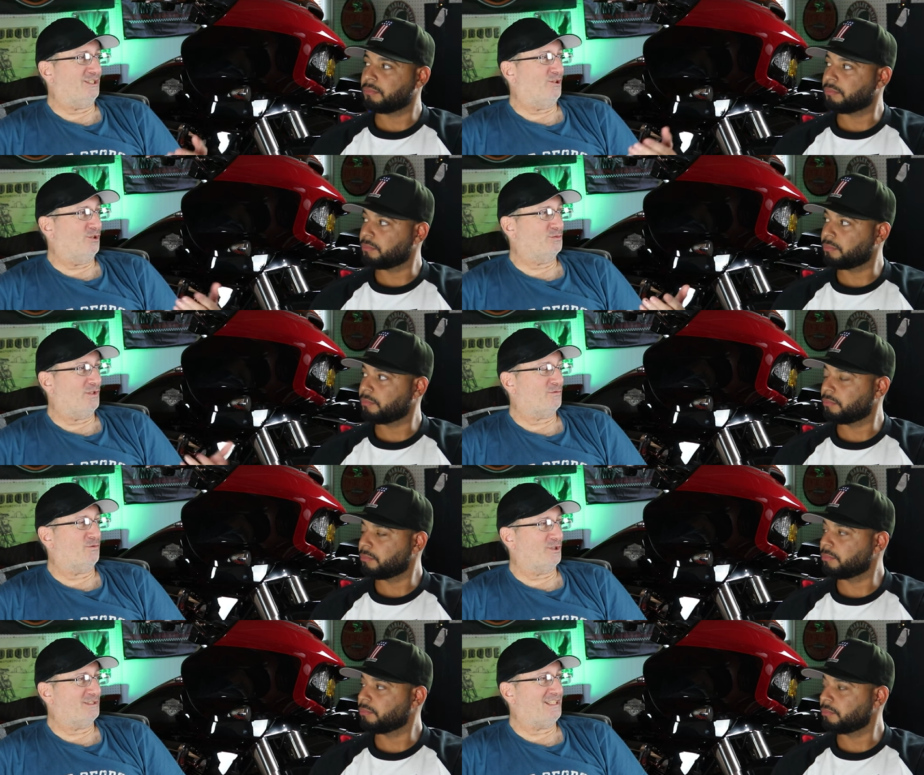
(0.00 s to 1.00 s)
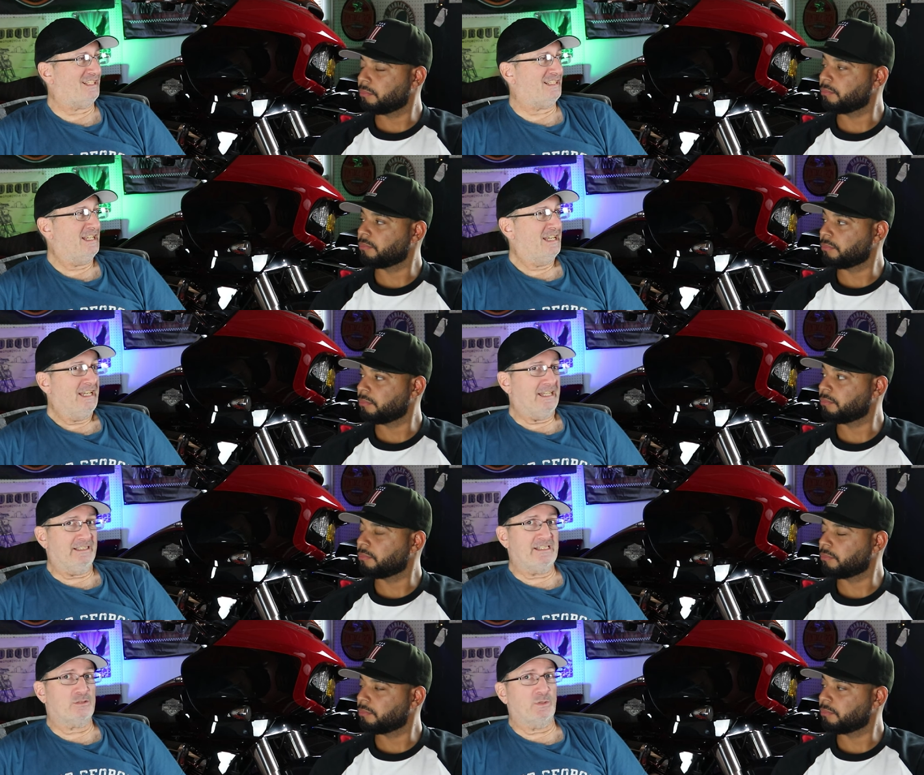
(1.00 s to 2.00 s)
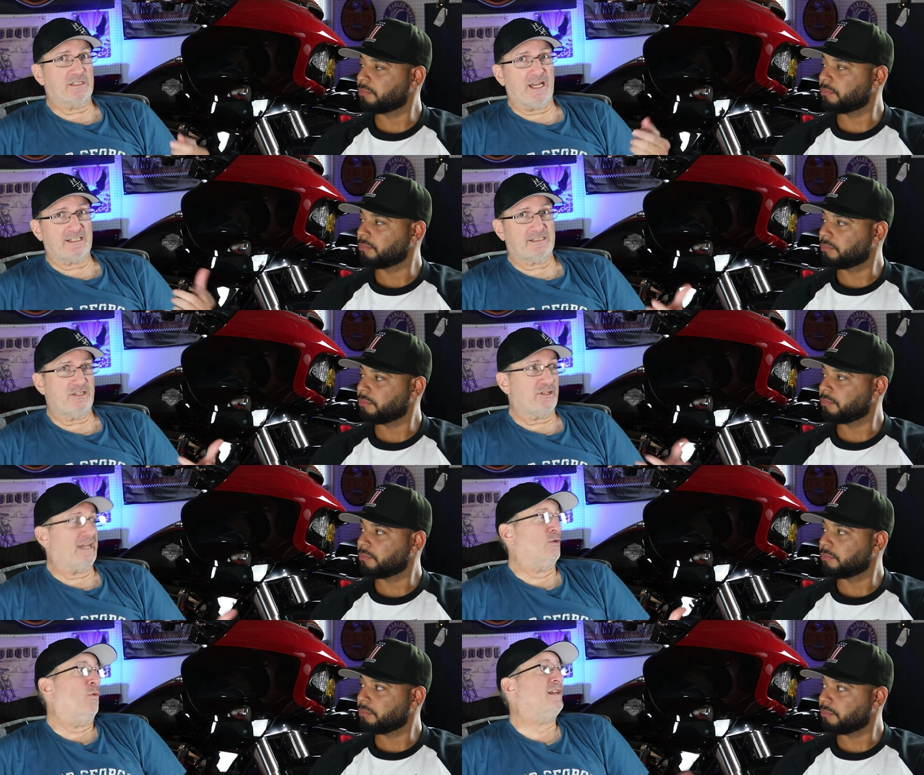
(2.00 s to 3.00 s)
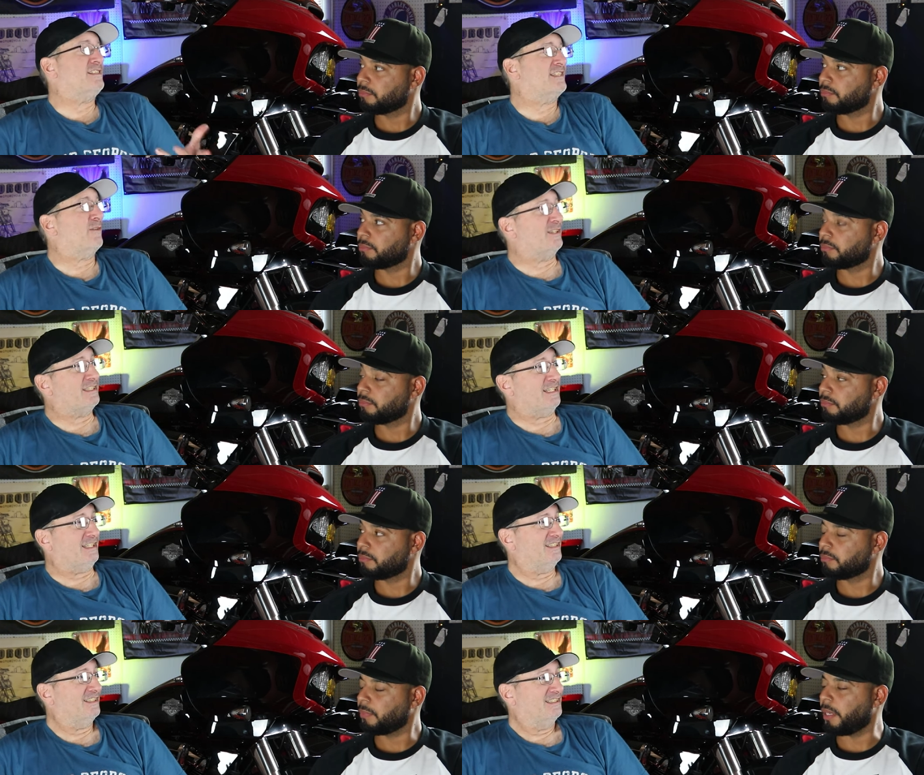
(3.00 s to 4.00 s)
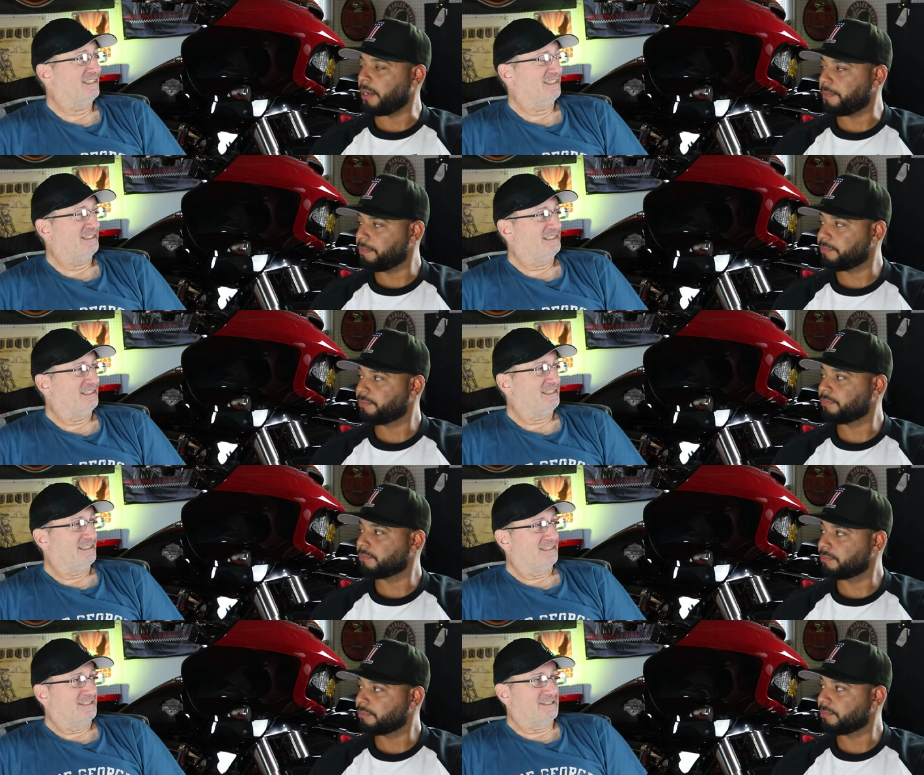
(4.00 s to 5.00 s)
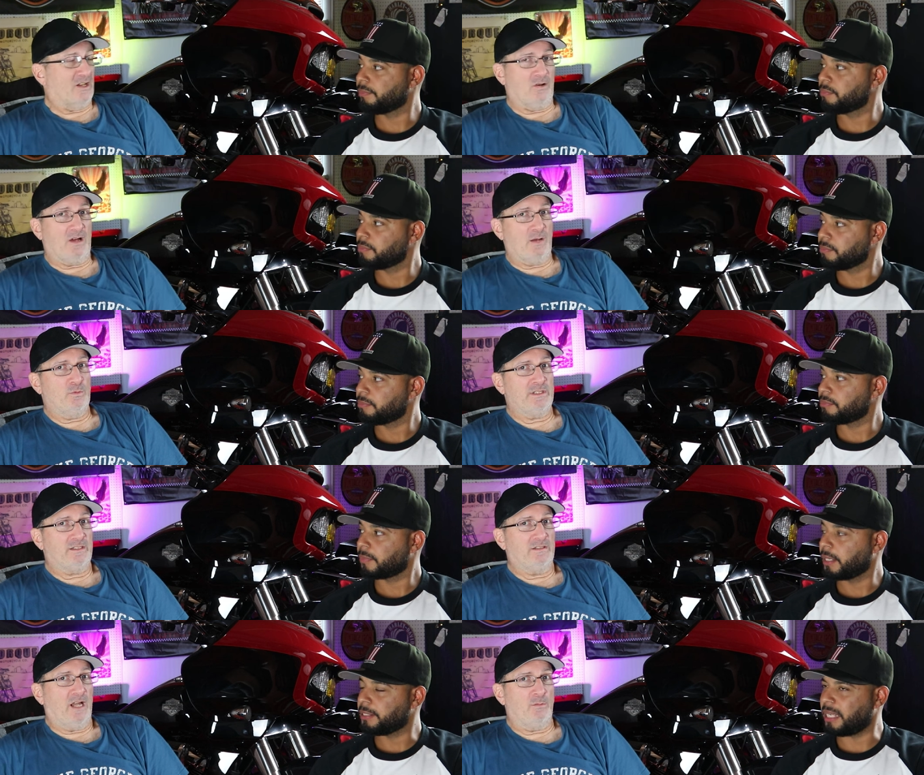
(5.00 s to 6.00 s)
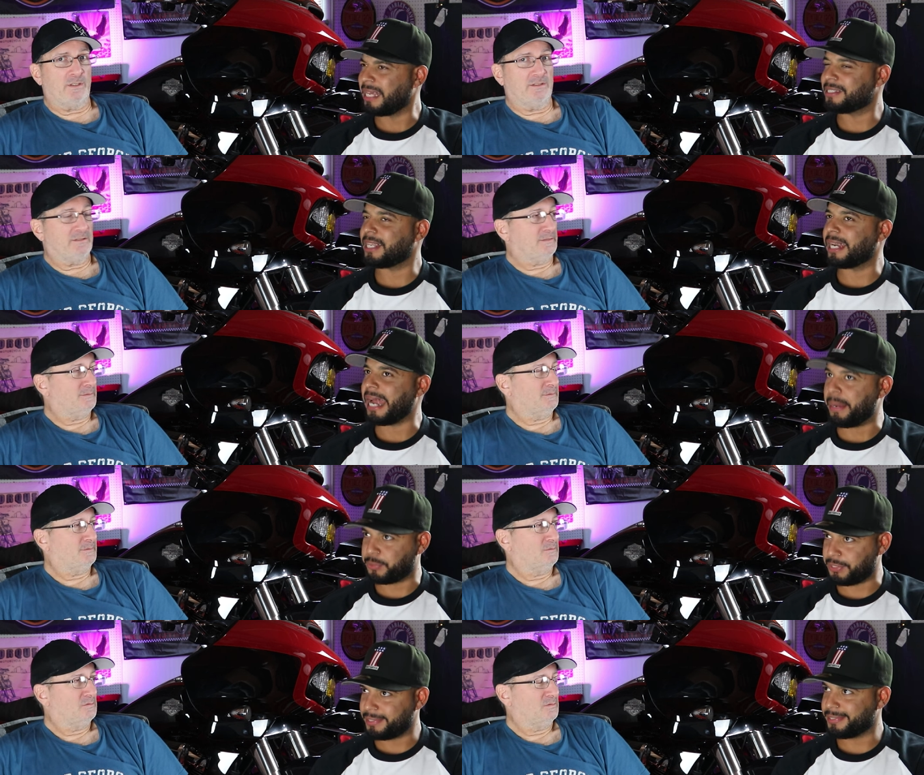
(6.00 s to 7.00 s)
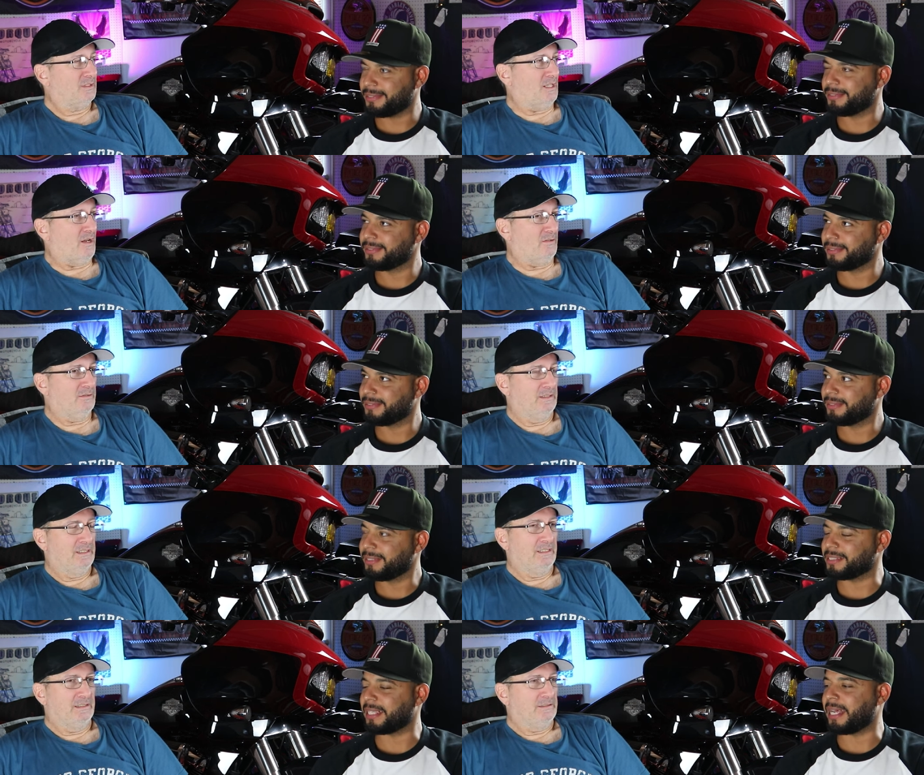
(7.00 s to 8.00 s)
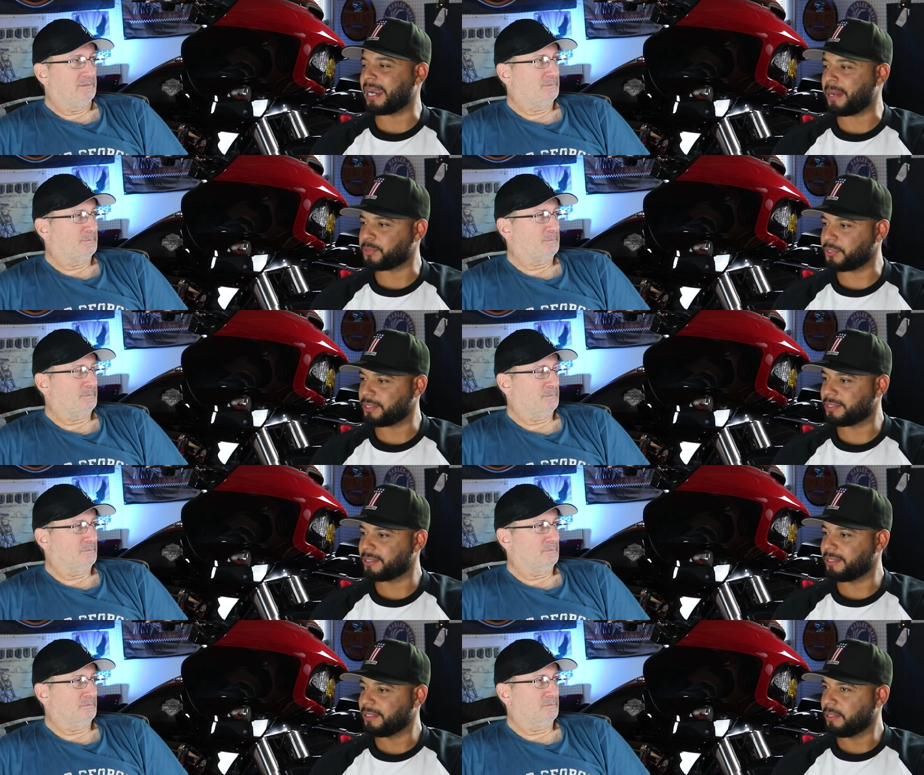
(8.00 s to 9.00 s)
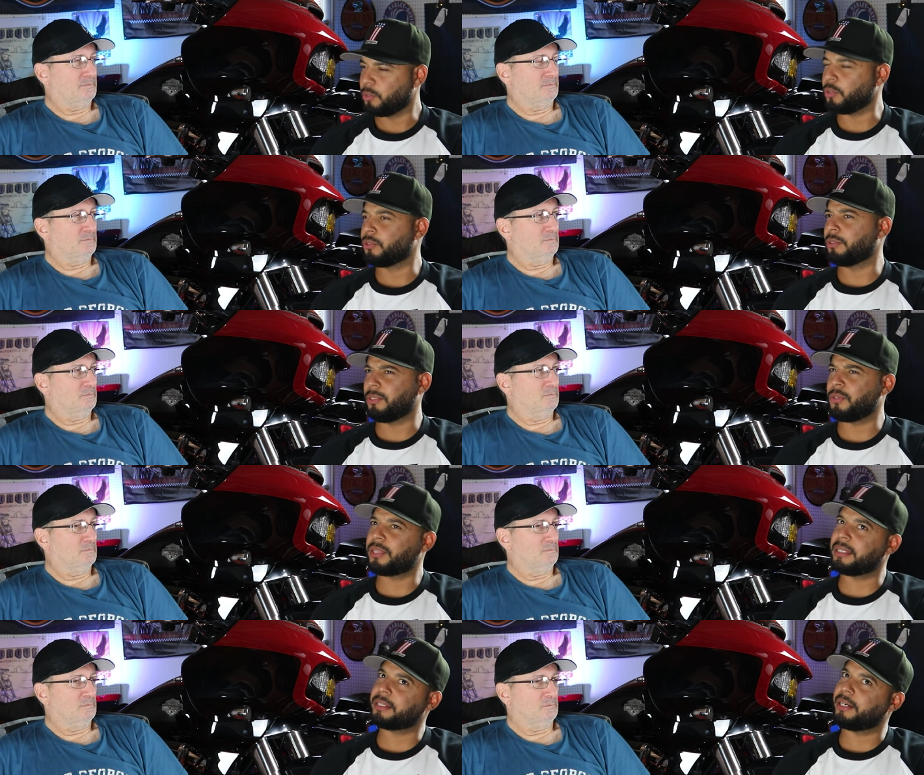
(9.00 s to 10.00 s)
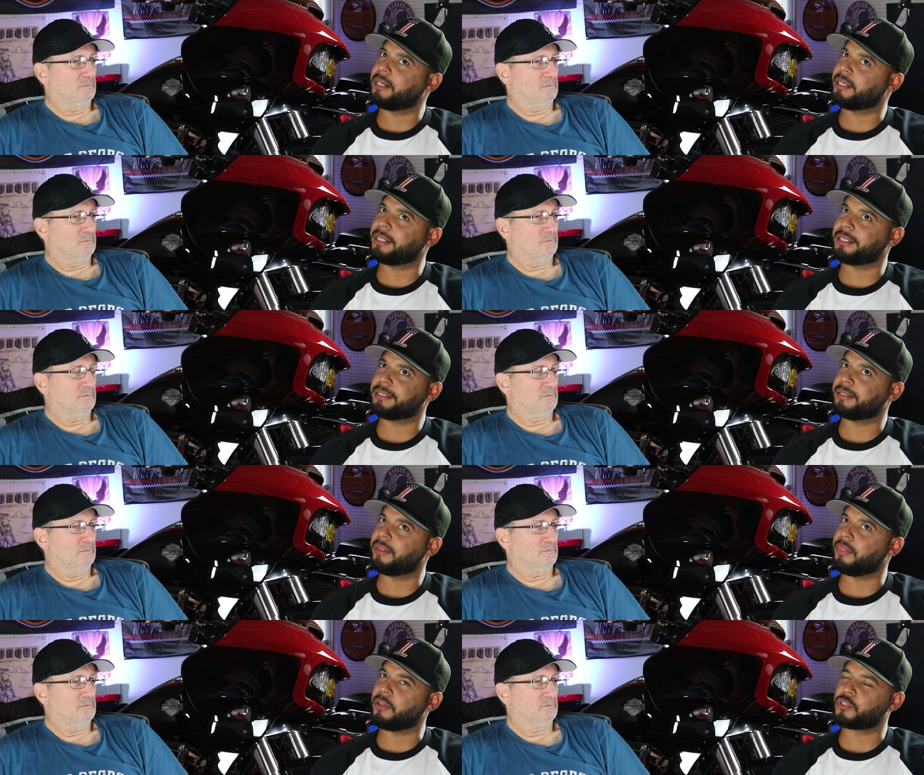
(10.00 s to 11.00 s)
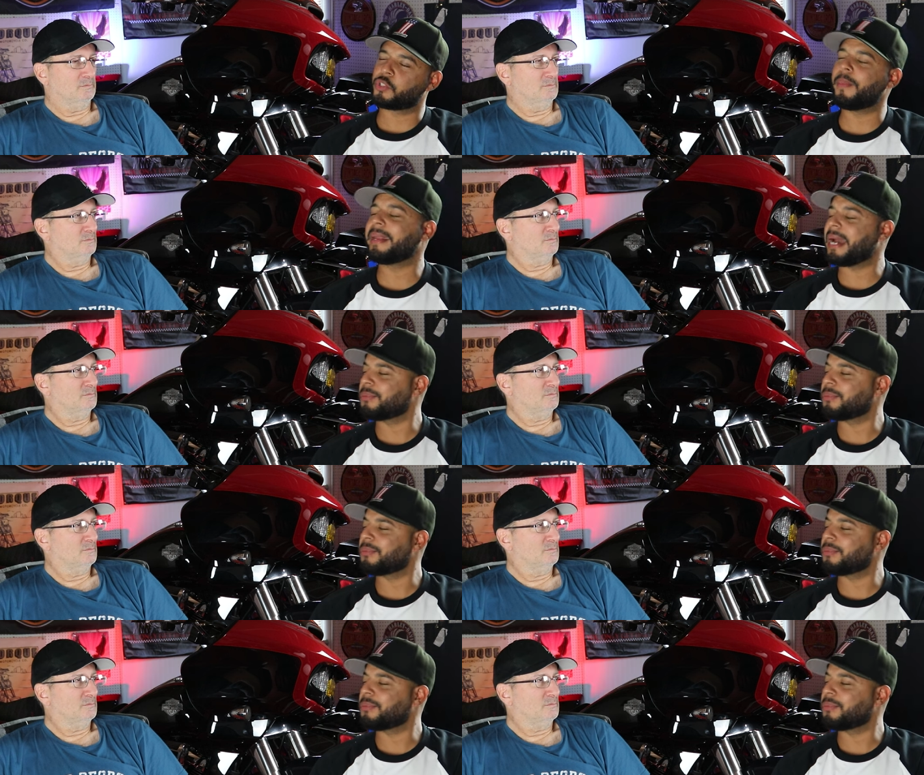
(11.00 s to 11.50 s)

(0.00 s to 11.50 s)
Speaker 1: or the old 114. At least with the ST, you're getting a 117. Yeah. So I wouldn't.
Speaker 2: It's, I a lot, it's a lot of options. You know. It's a lot of options. Do, do, do you think there there's too many